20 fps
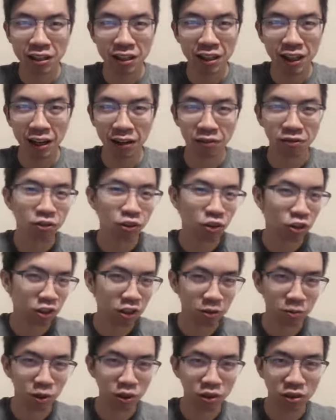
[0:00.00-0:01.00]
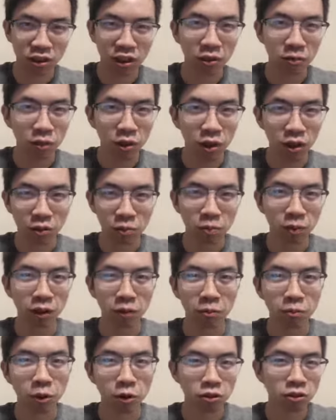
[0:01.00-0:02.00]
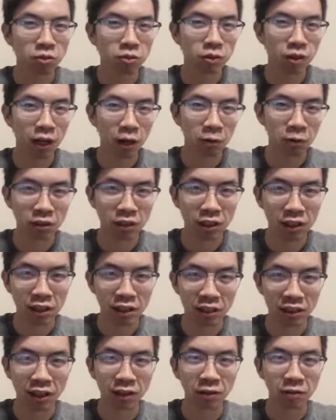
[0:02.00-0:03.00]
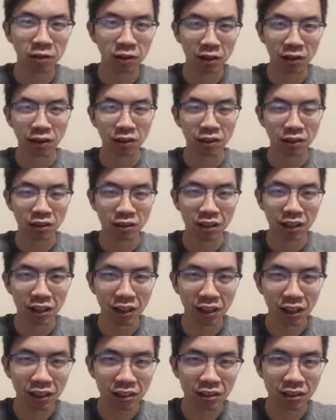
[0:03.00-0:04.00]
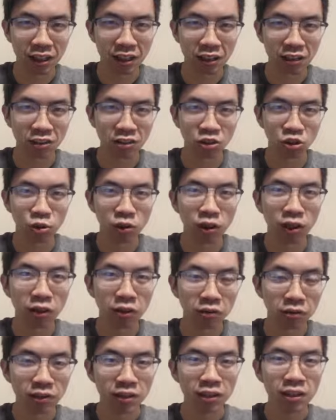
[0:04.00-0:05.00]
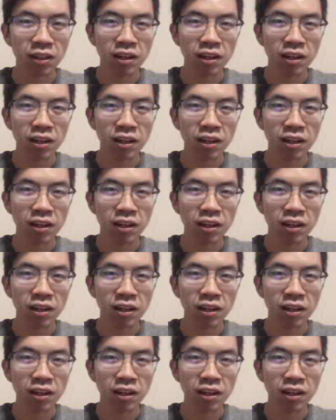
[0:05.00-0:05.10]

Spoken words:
that 14% mark, but most of it I would say is hovering around the 10 to 12.